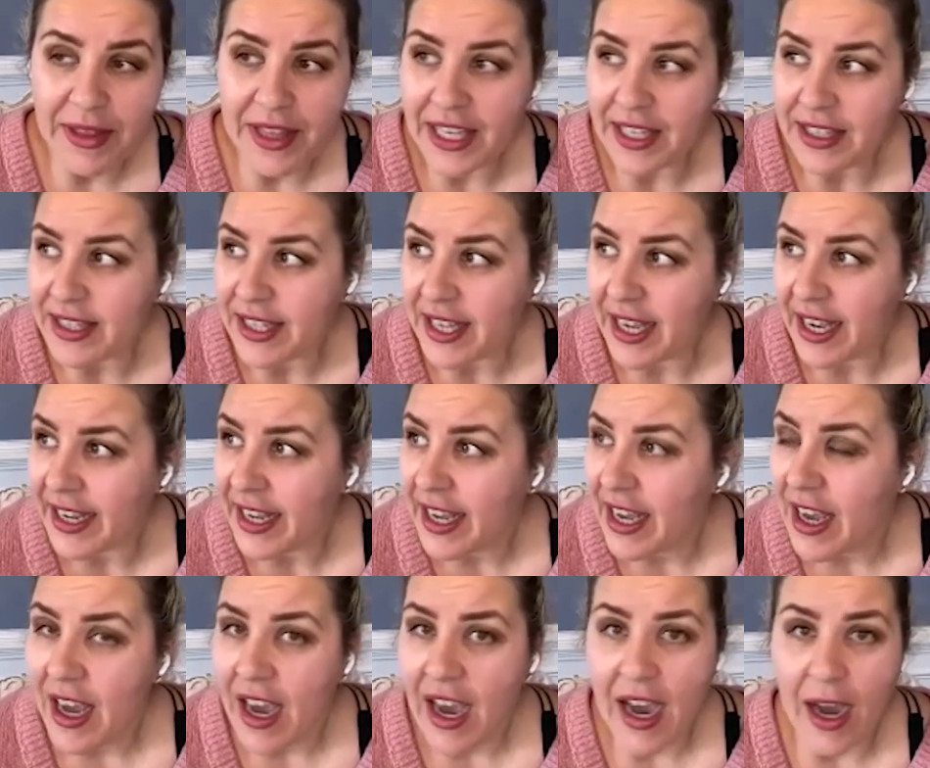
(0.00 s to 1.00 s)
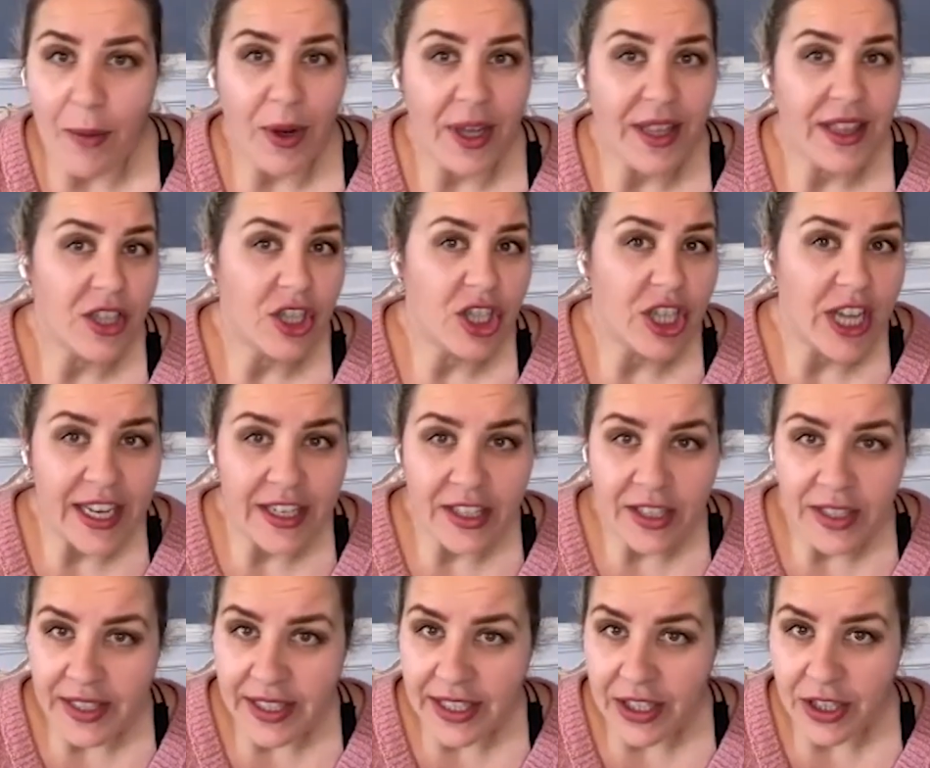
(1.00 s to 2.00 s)
things like, I want the
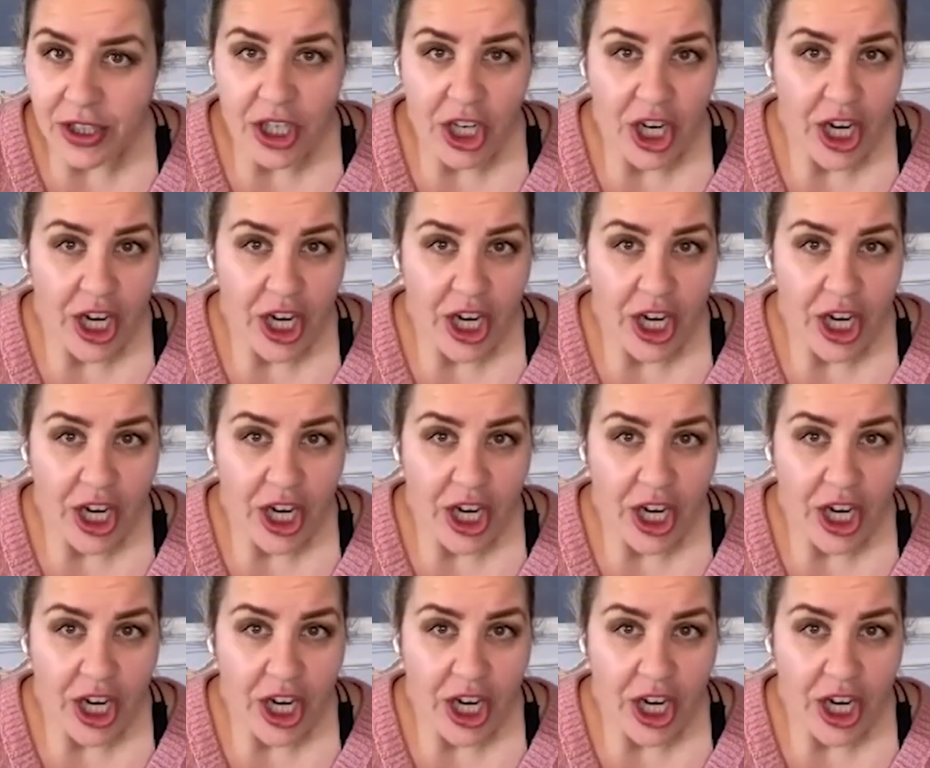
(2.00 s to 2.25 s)
chandelier